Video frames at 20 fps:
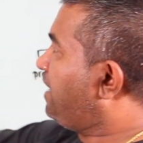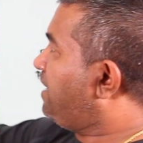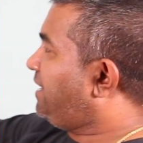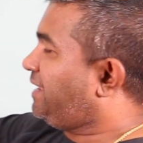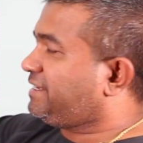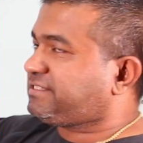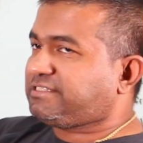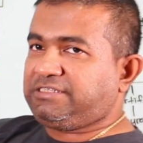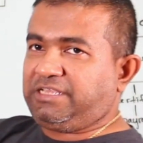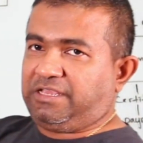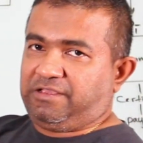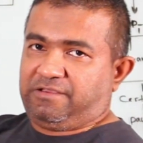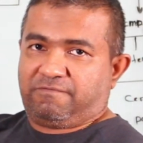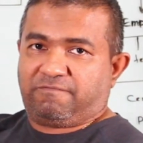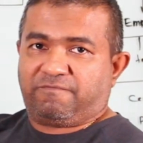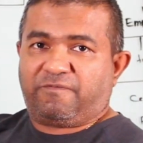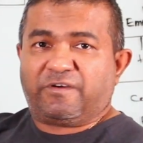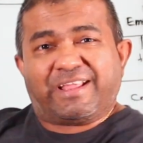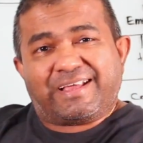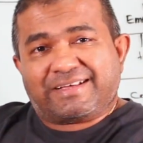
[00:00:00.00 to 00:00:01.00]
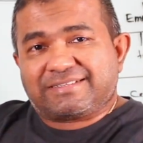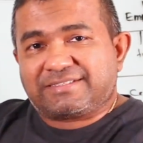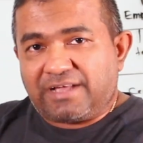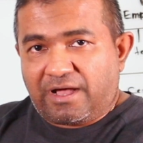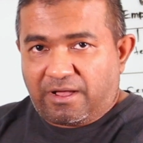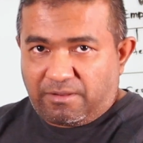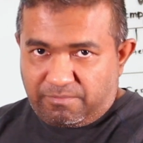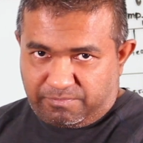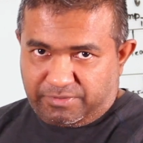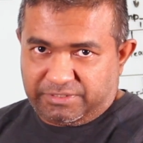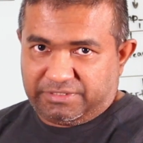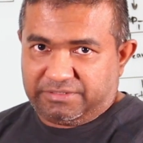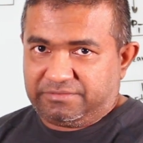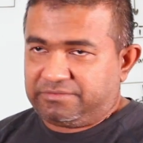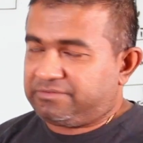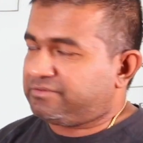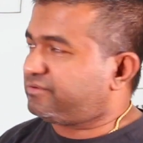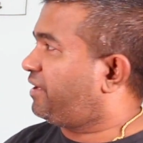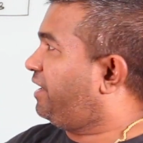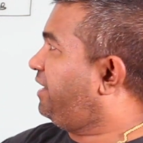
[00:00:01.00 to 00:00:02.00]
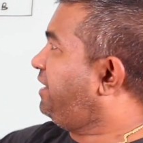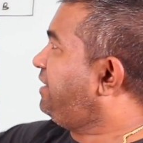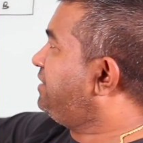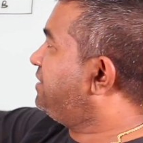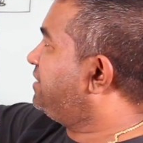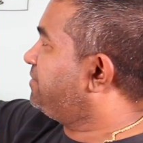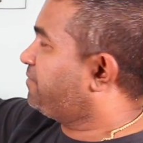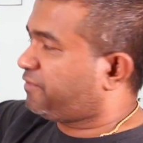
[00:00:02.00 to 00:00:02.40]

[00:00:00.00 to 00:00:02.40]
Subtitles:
Let's say, for example, right?